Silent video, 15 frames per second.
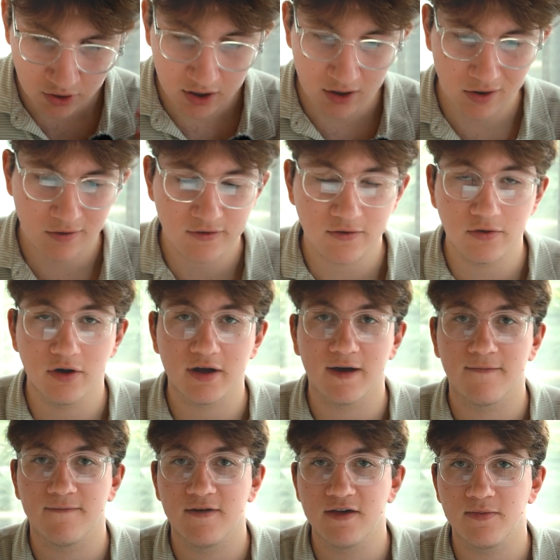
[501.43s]
You can also look
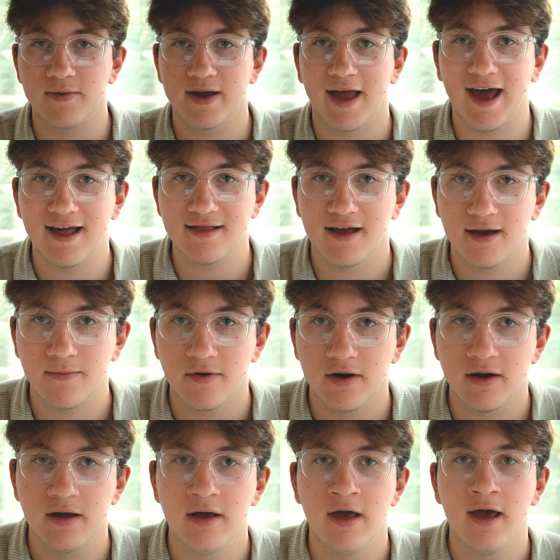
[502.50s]
on Facebook ad
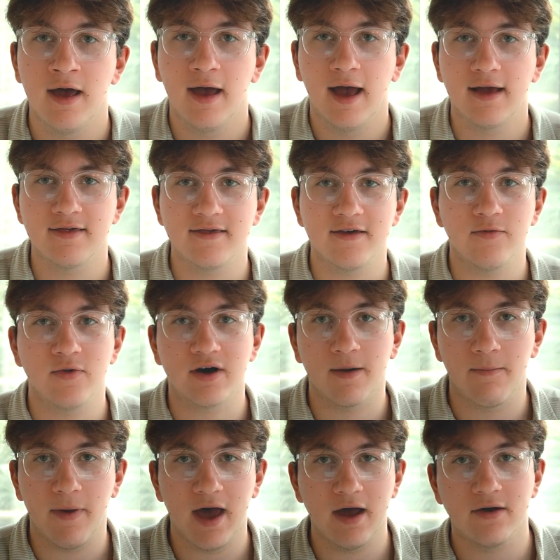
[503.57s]
library and see what
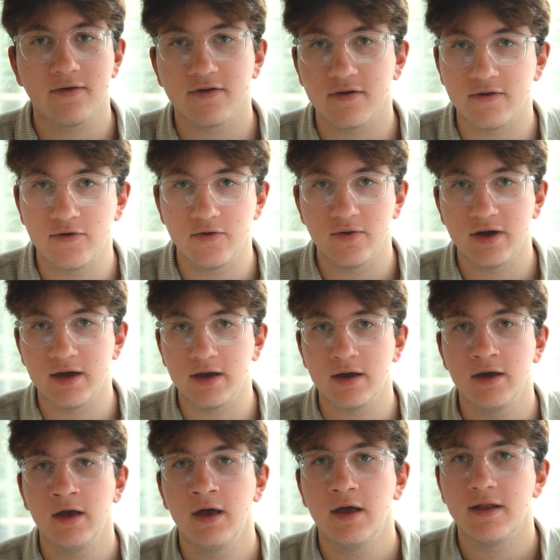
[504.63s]
competitors are
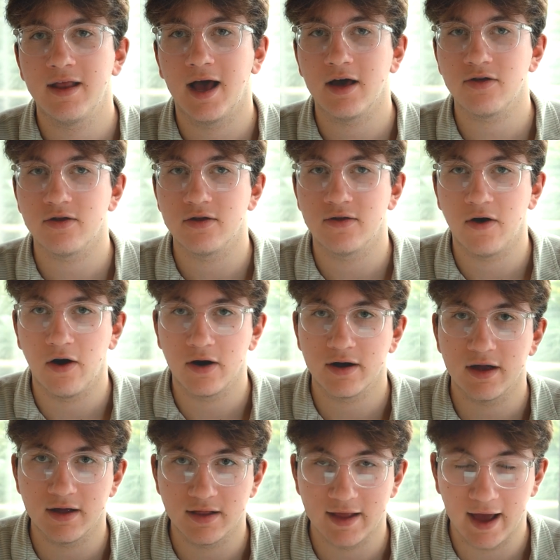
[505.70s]
doing to actually
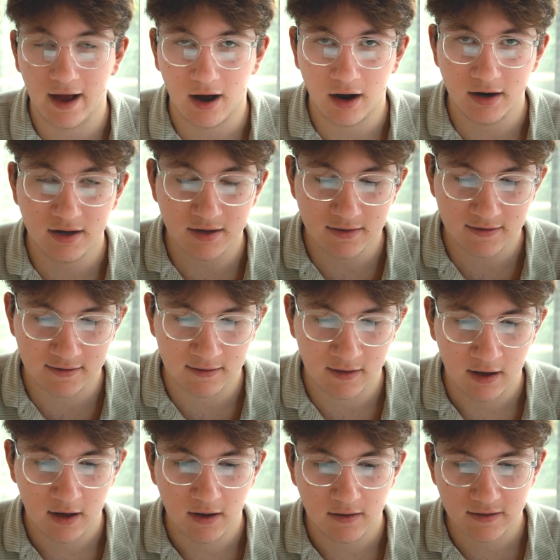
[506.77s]
target that audience.
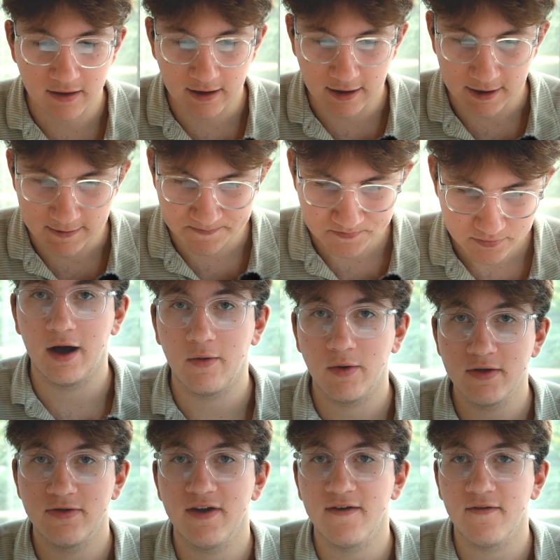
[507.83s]
So yeah, now
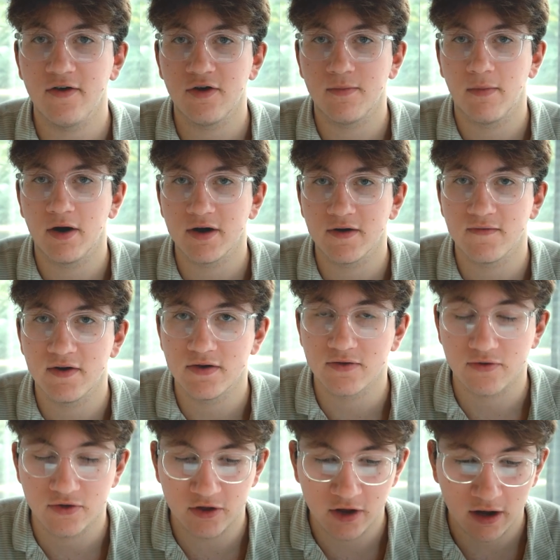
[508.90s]
once you have all your market
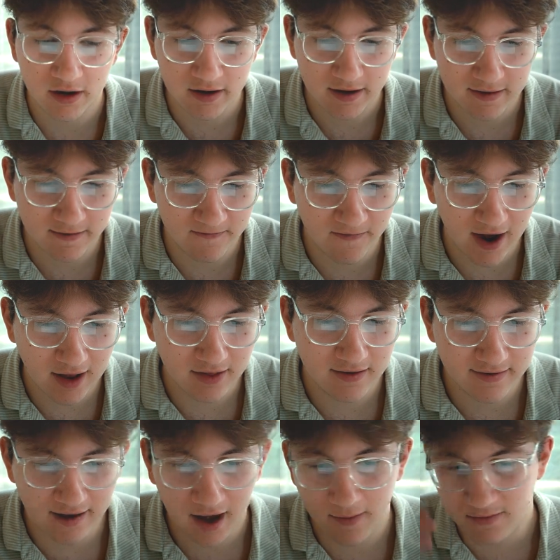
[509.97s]
research done, it's finally
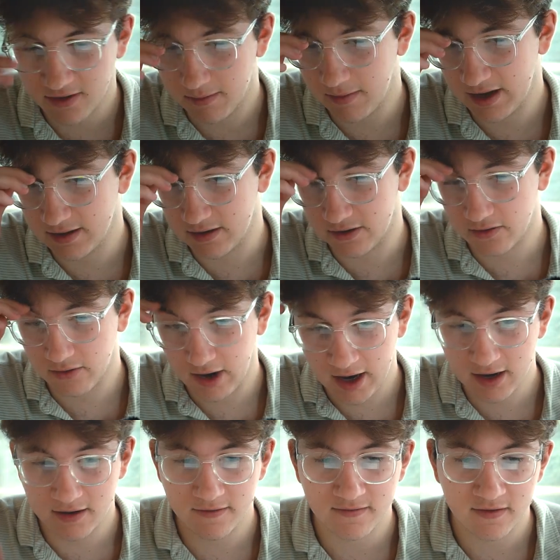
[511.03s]
time to make the
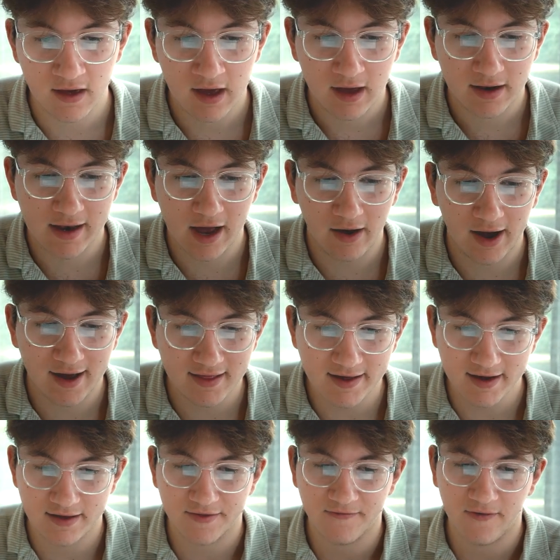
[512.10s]
creatives. Now I
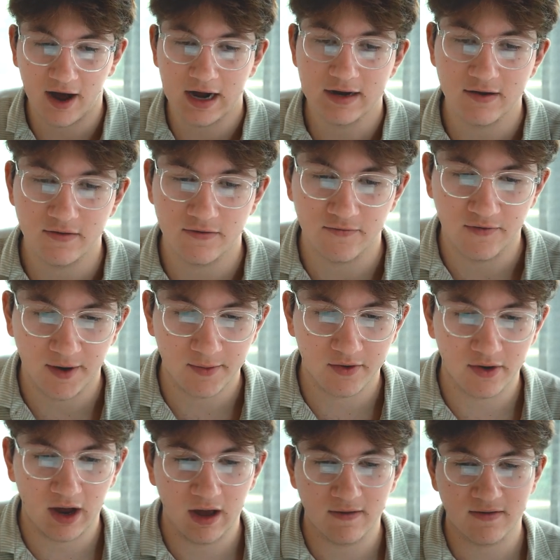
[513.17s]
think it's fine to use rep
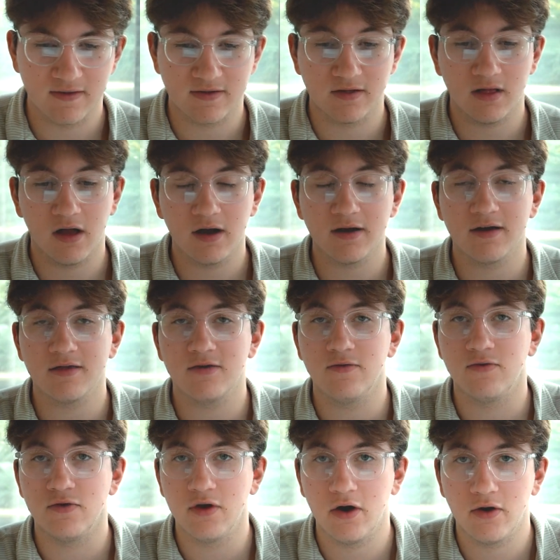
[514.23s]
creatives as long as you
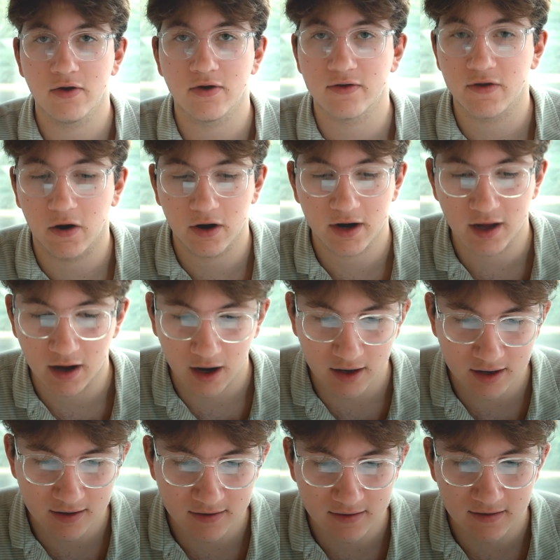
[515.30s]
know your target
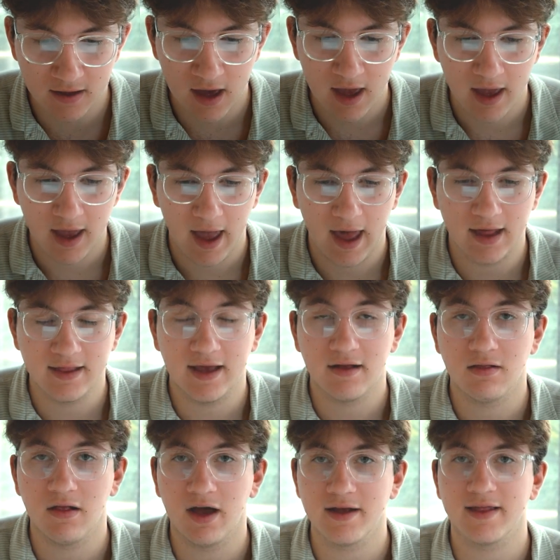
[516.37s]
audience and they
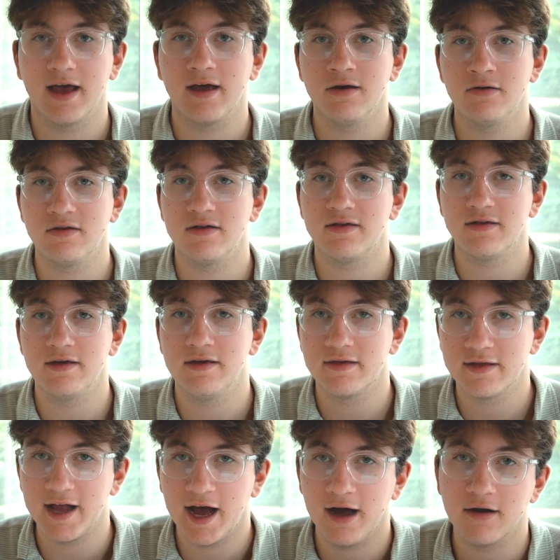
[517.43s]
like that UGC
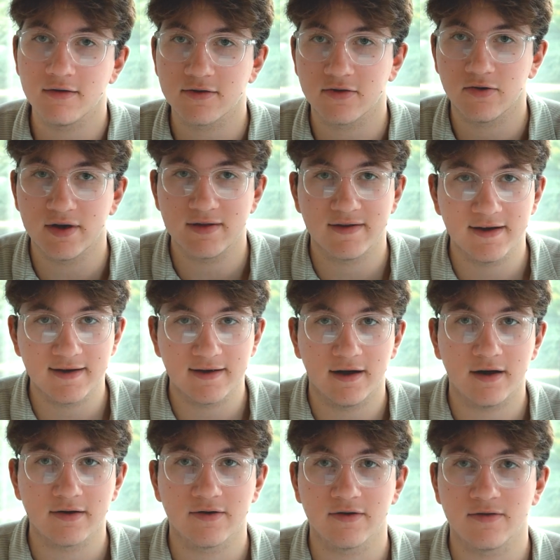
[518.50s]
style. So on
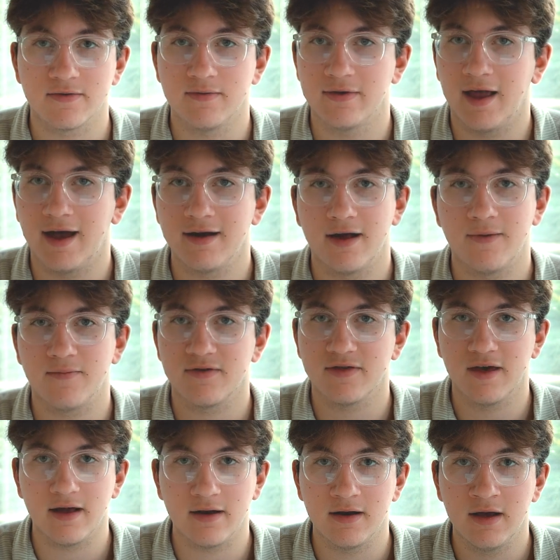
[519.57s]
TikTok, there's
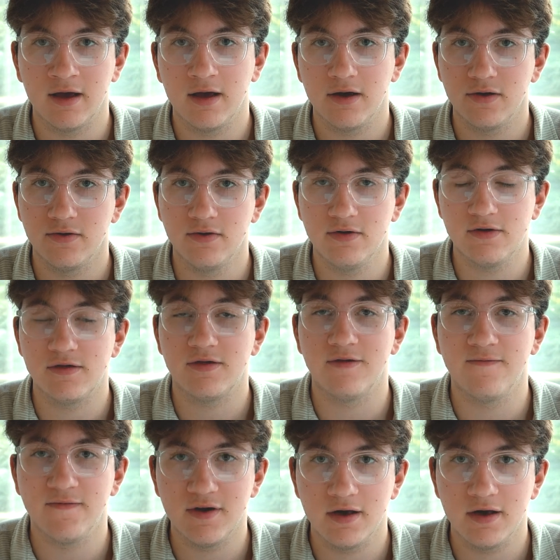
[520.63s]
99% UGC